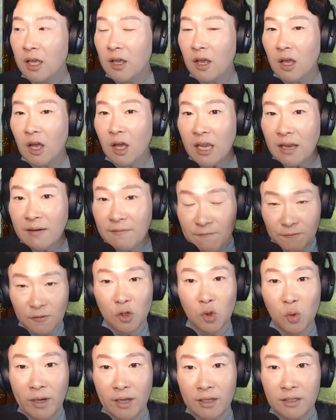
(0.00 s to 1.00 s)

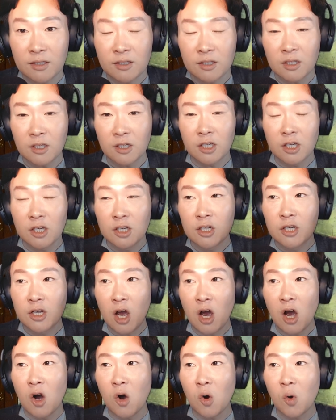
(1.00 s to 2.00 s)
influence can
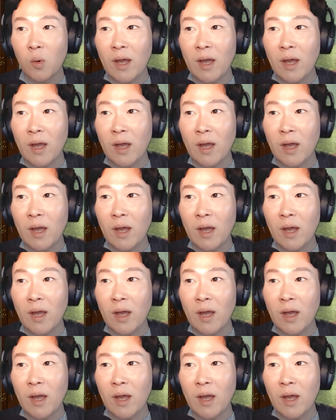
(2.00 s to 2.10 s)
go.